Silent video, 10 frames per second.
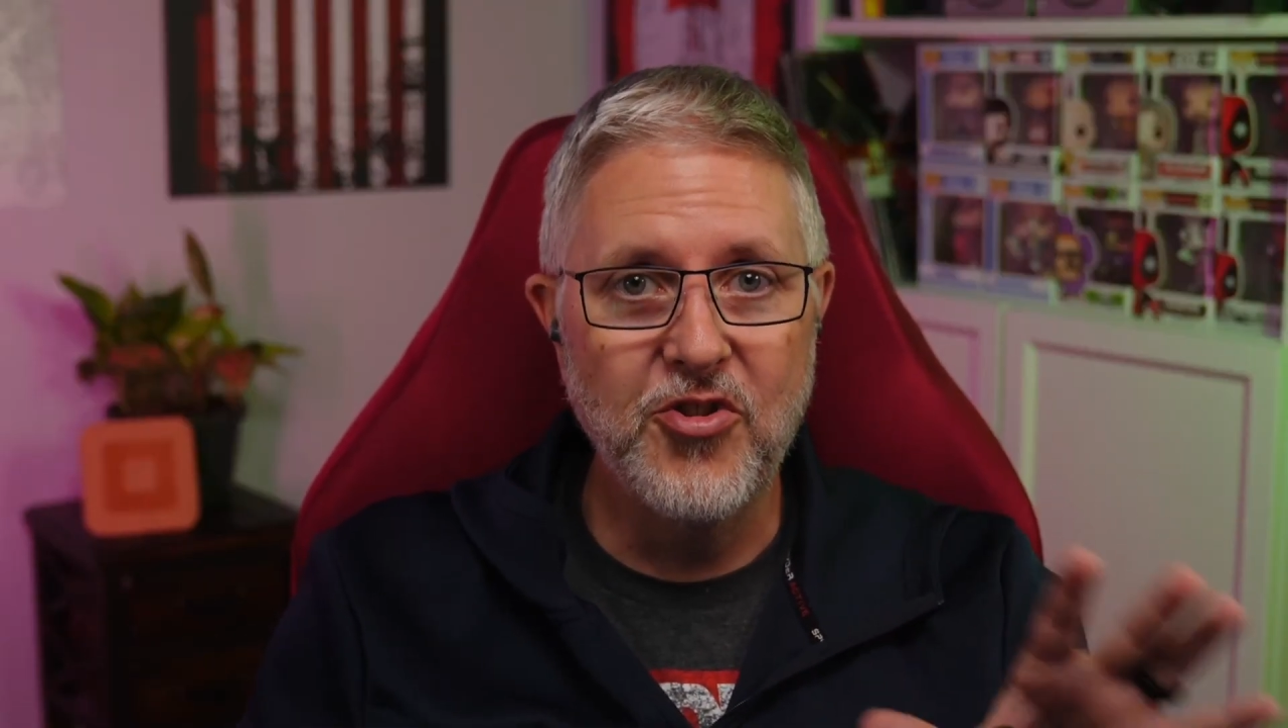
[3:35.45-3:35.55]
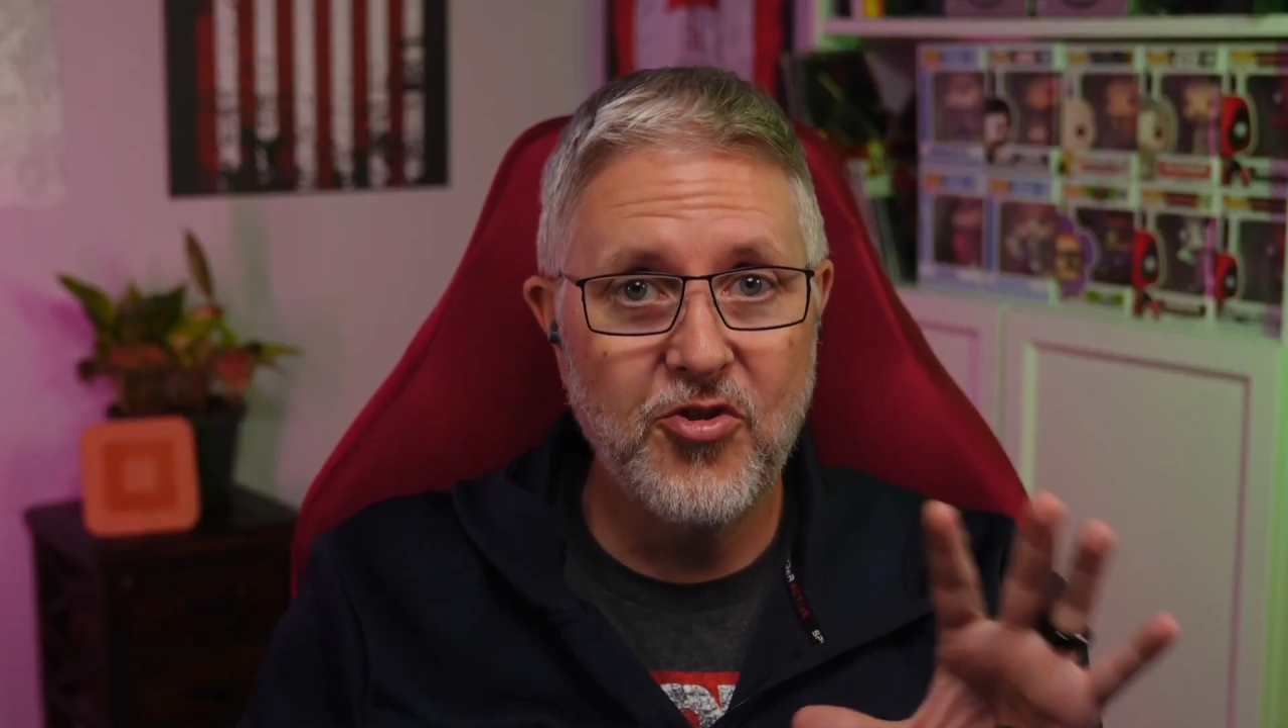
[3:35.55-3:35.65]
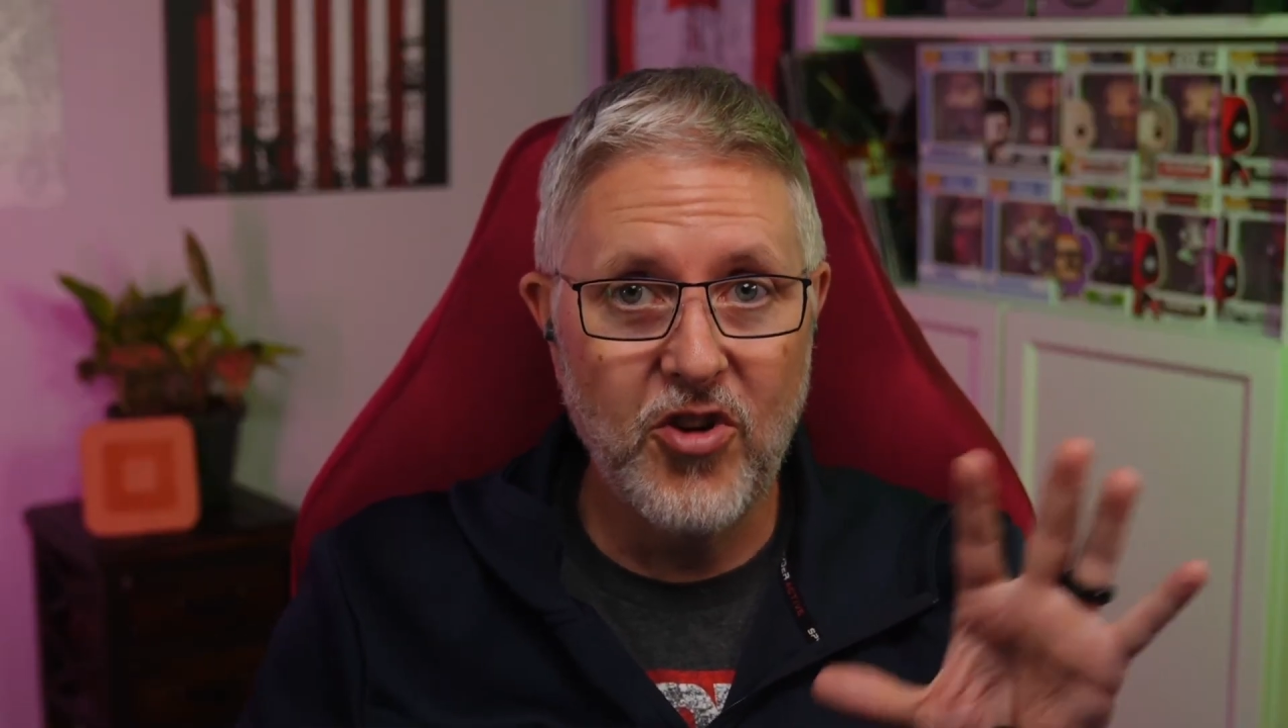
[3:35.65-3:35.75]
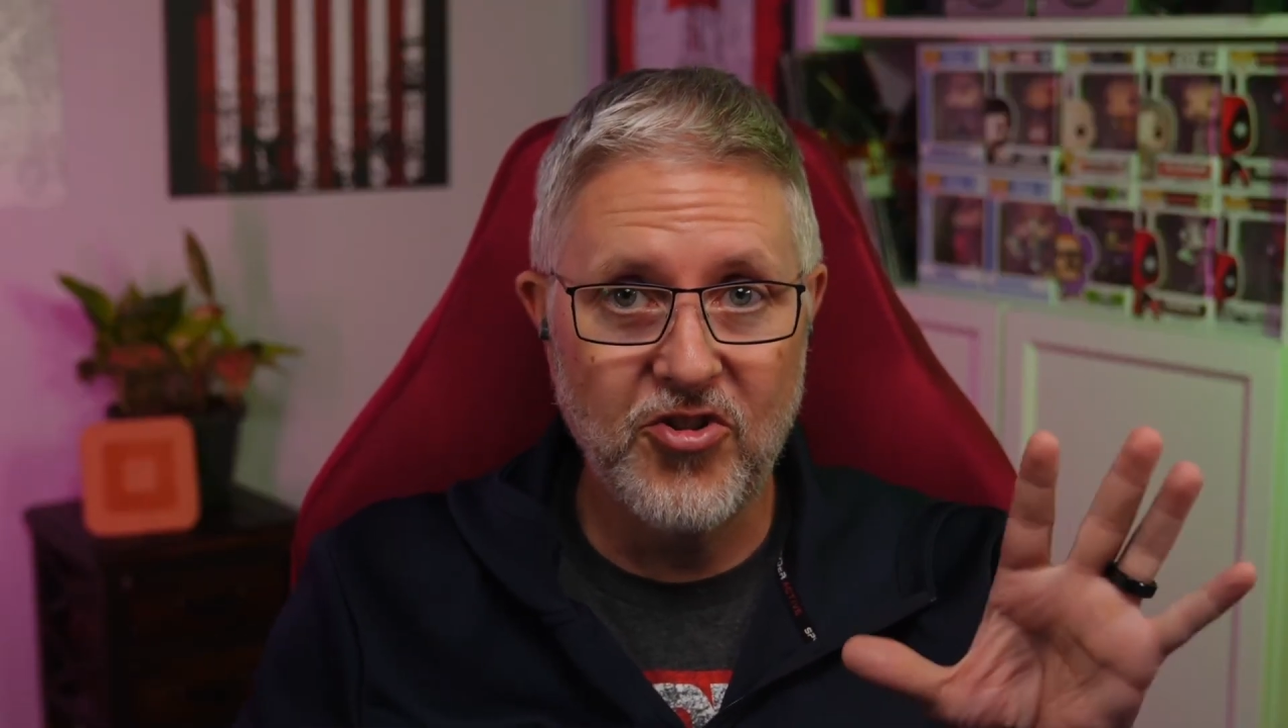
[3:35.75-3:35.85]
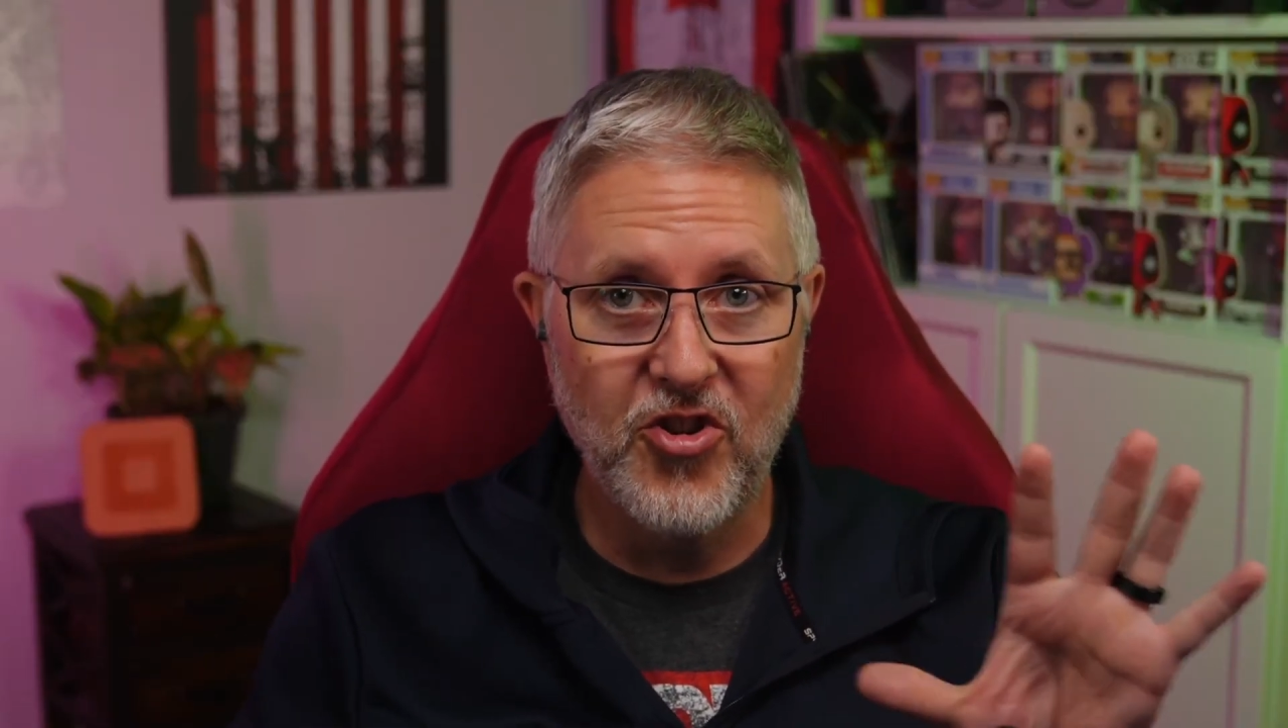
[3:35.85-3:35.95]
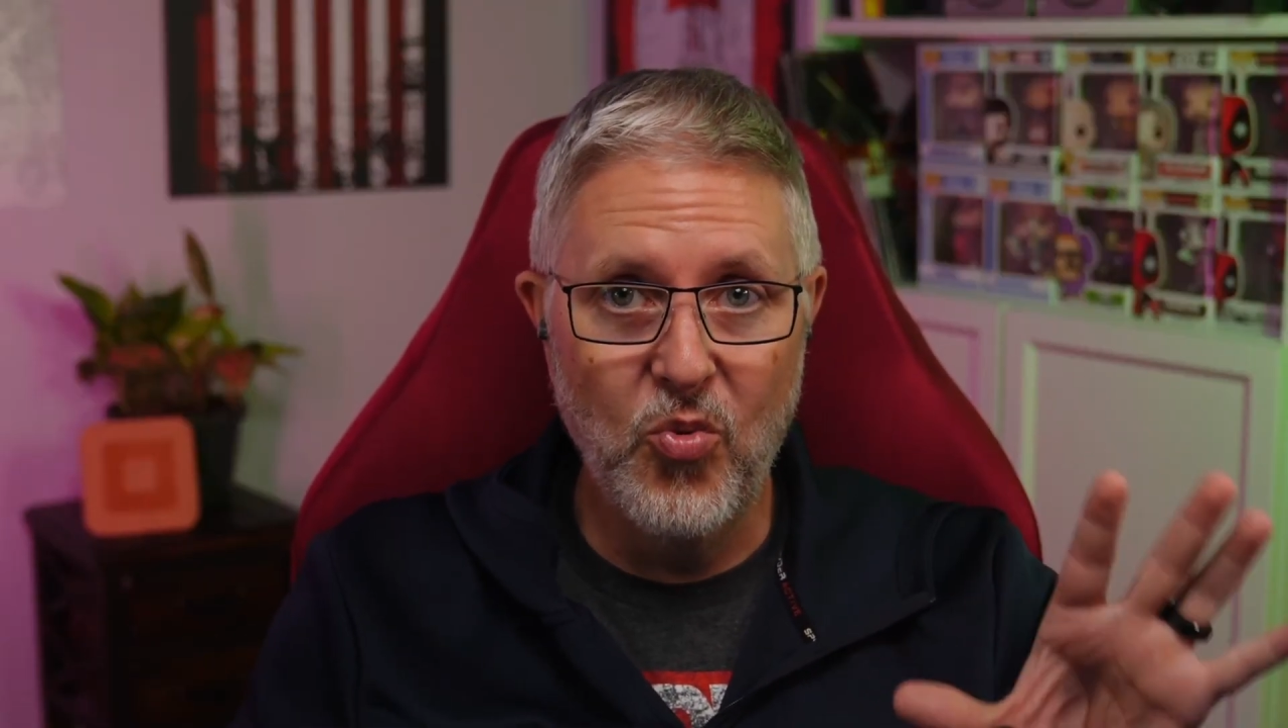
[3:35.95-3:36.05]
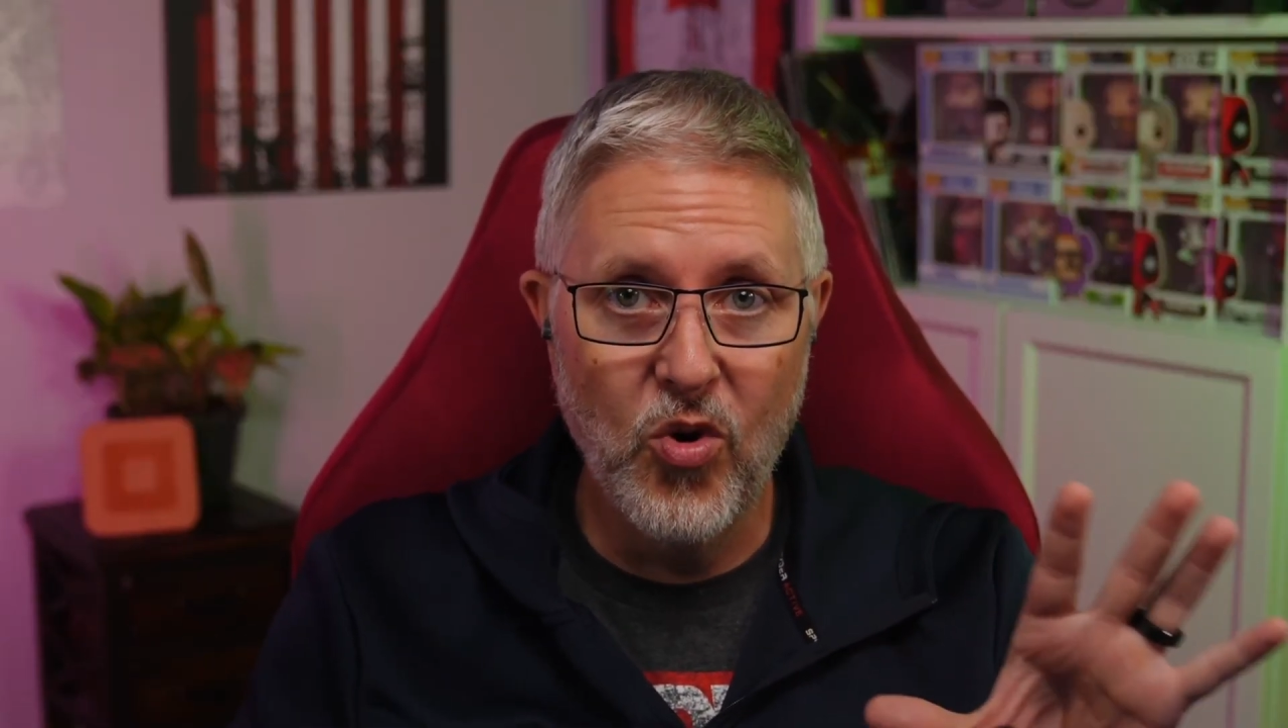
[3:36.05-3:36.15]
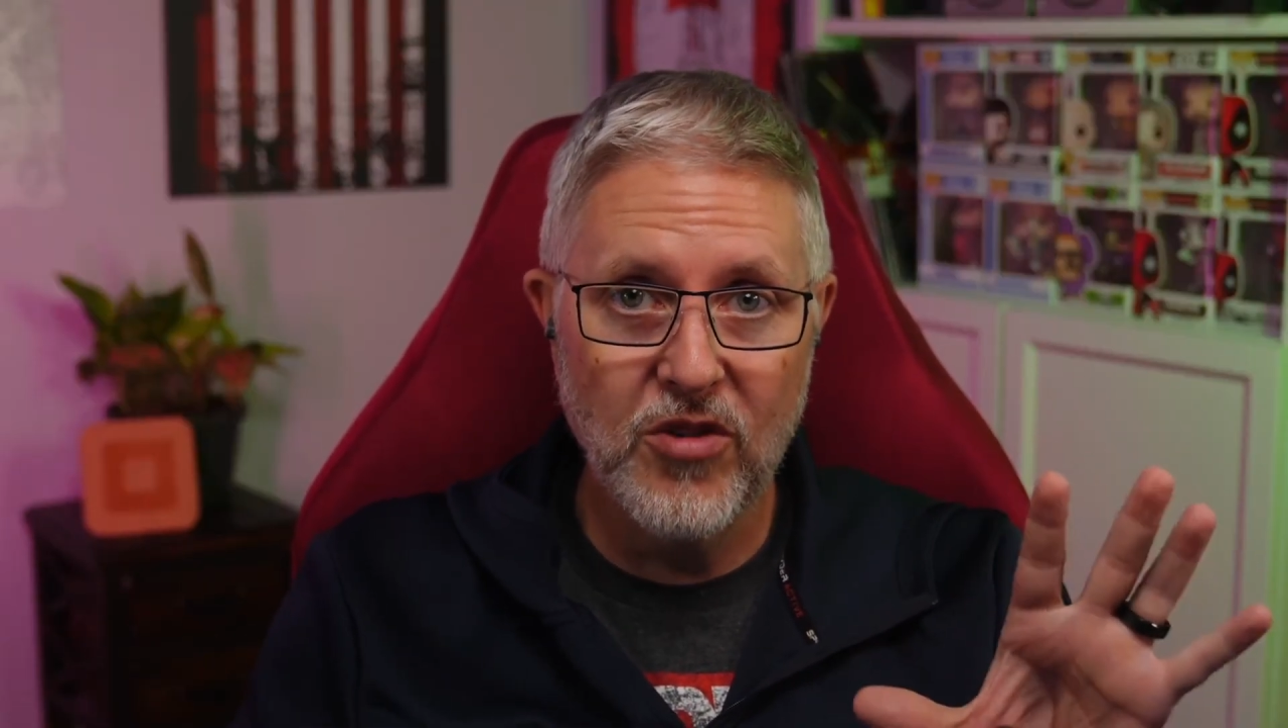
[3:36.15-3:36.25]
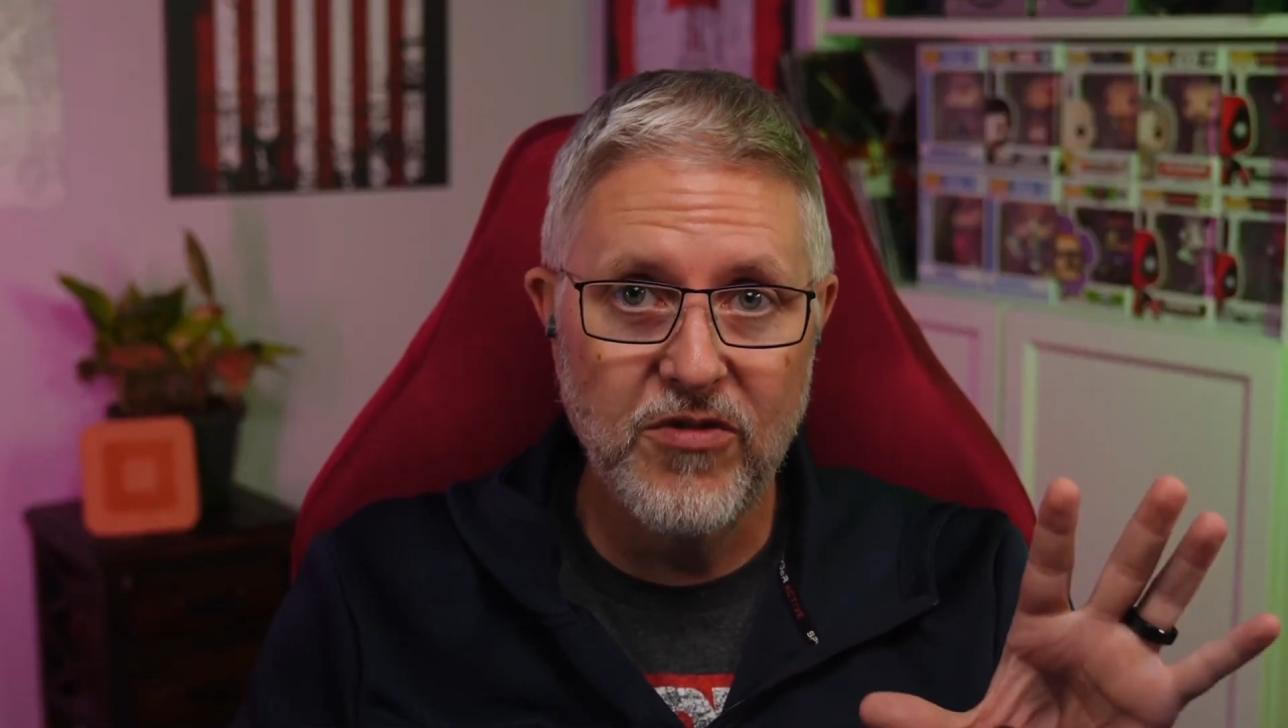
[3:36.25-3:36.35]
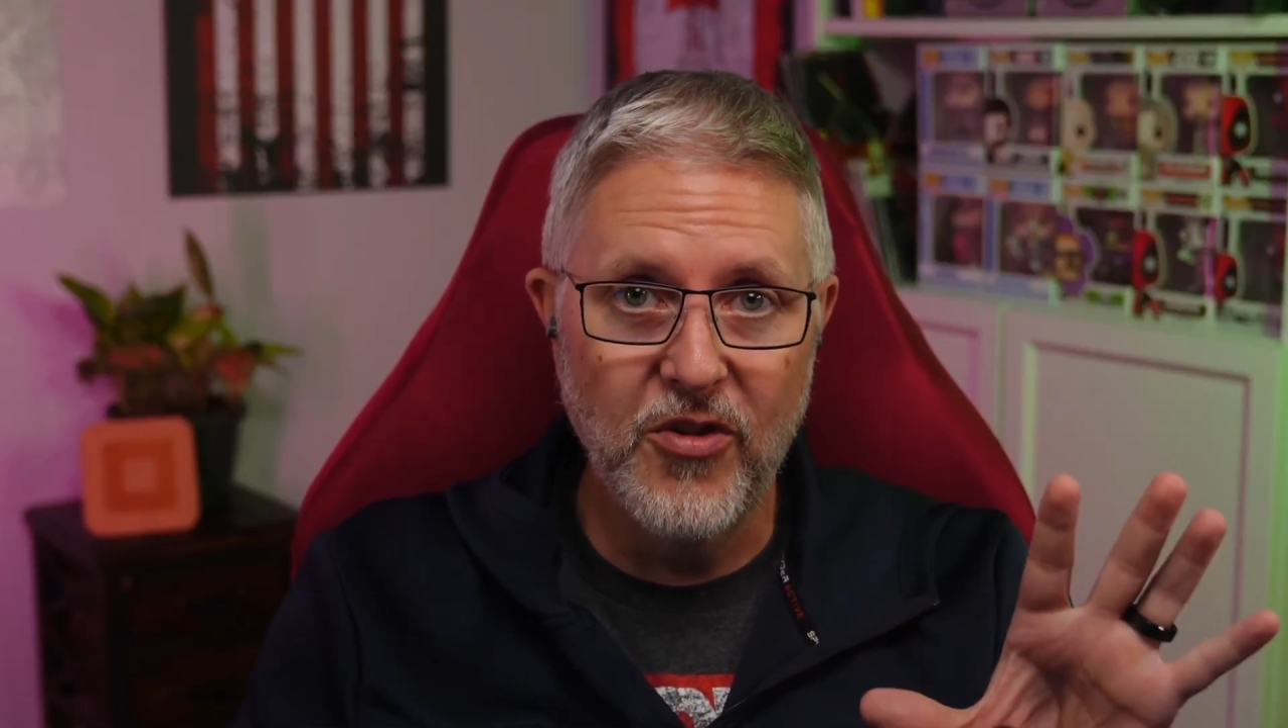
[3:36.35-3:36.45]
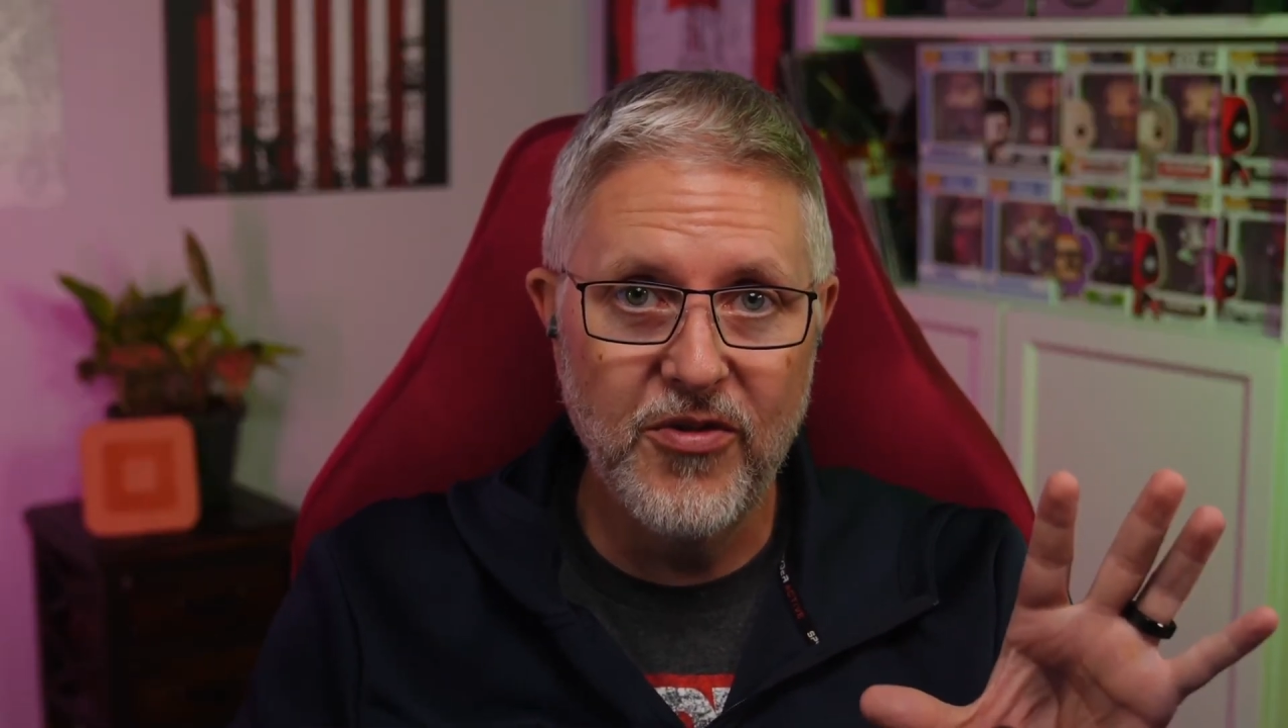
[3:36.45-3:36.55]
structured workflow